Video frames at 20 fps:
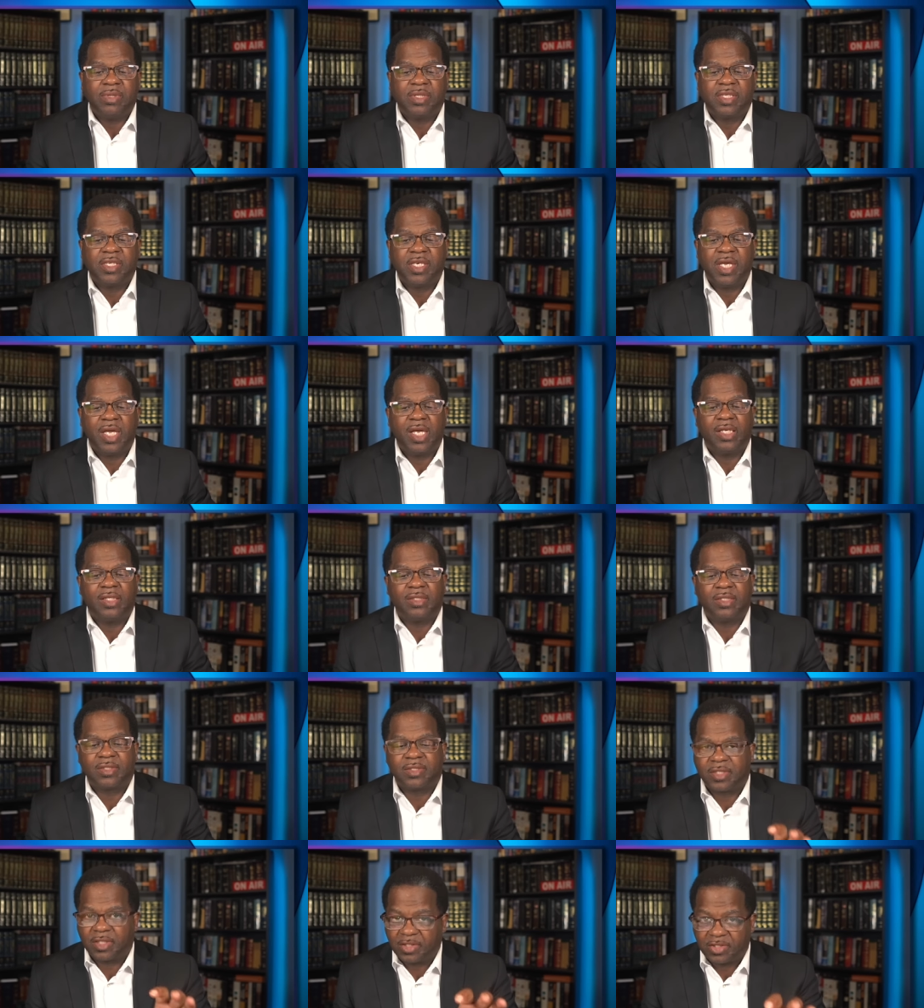and
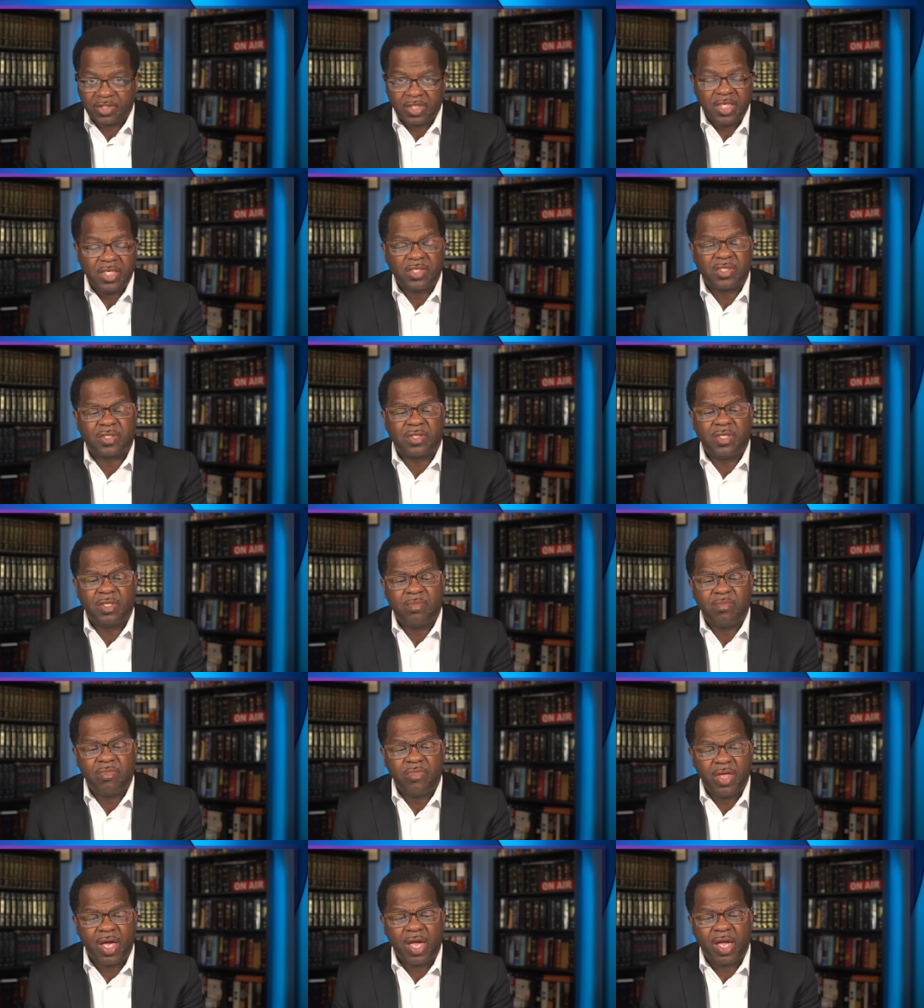began to teach
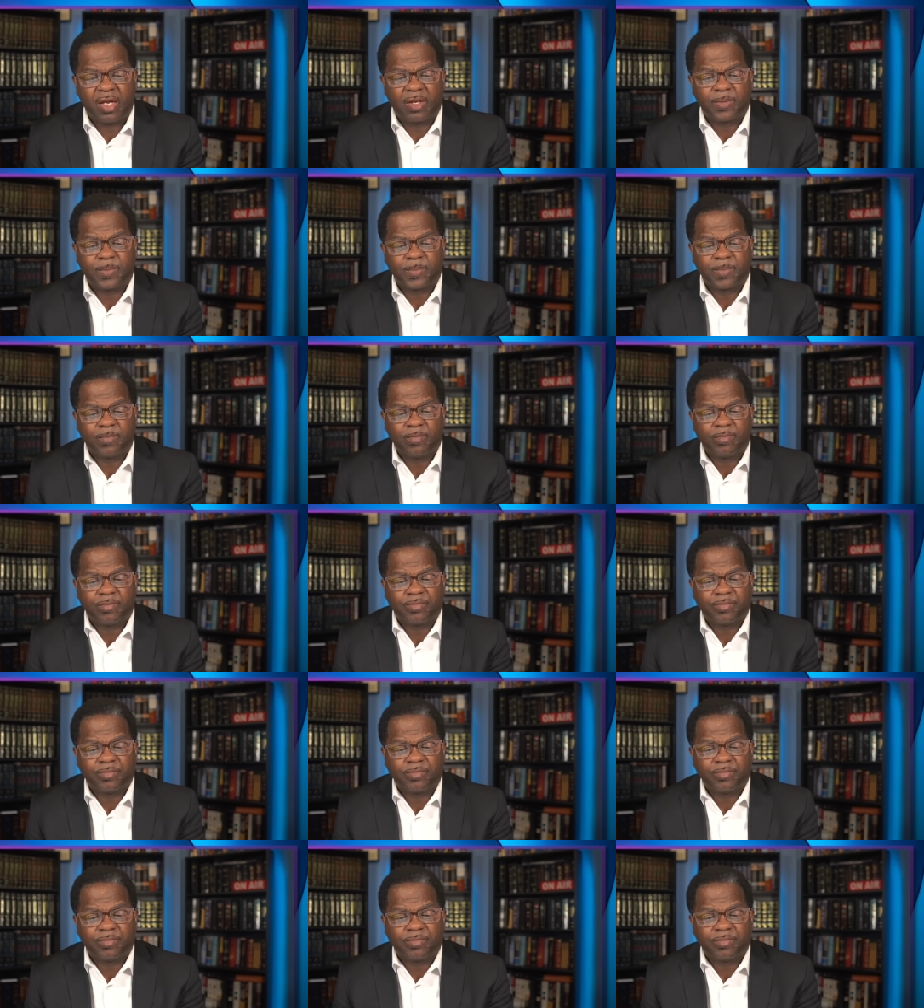them there.